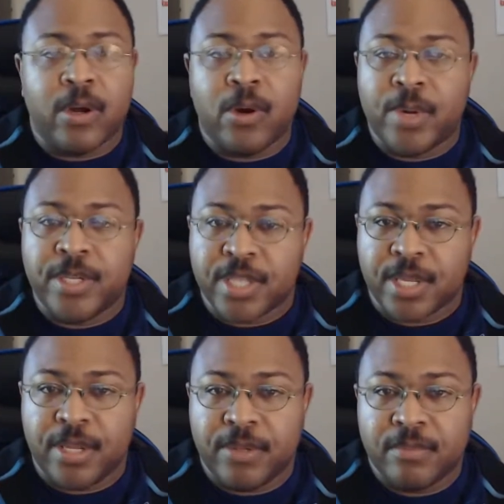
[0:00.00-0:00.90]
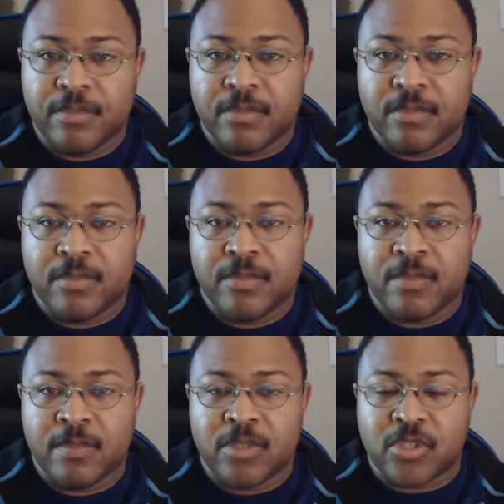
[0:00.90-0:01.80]
0-10
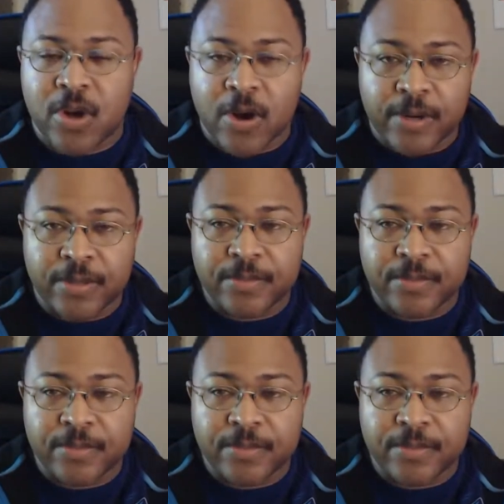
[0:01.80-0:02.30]
start.